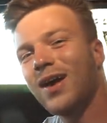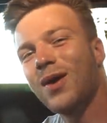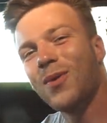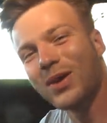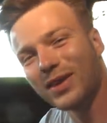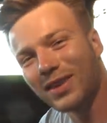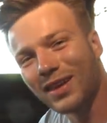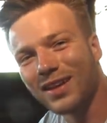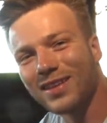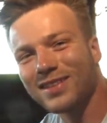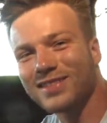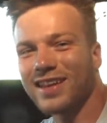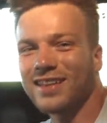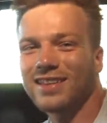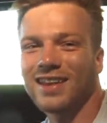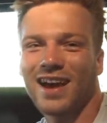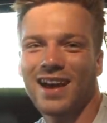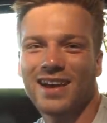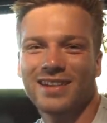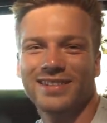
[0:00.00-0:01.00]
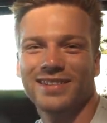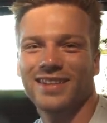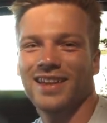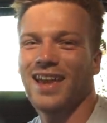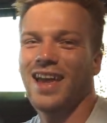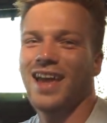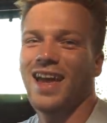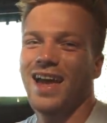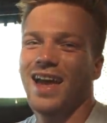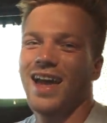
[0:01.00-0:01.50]
With that all said, guys,
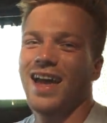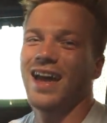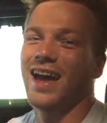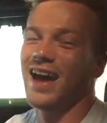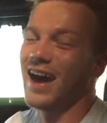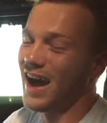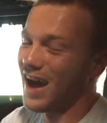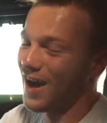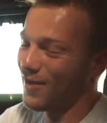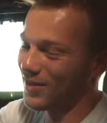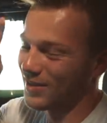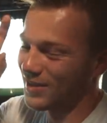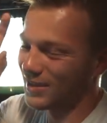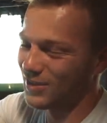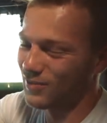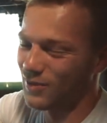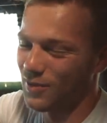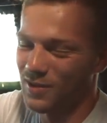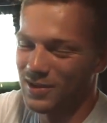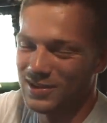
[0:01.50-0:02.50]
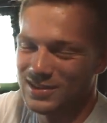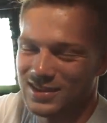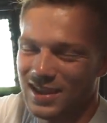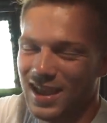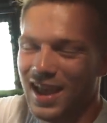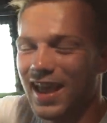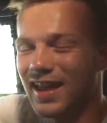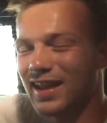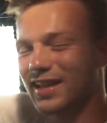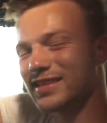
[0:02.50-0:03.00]
I want to thank you very much
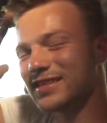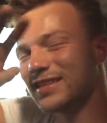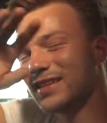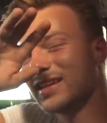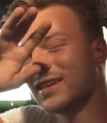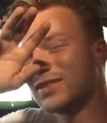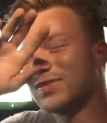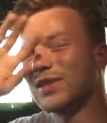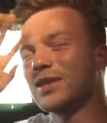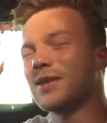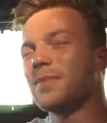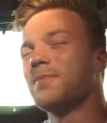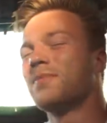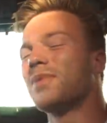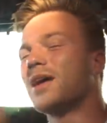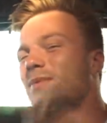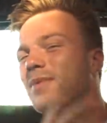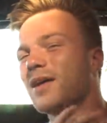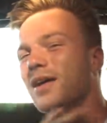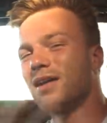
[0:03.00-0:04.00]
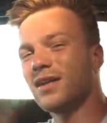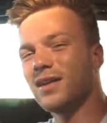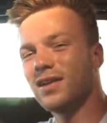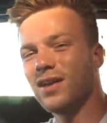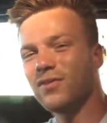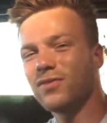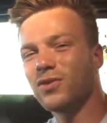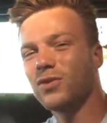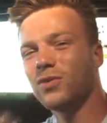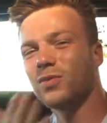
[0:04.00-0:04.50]
and I see you next week. Bye bye.
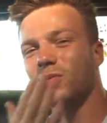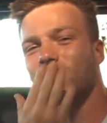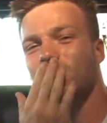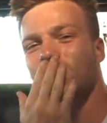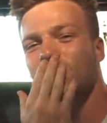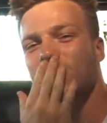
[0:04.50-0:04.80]
Love you.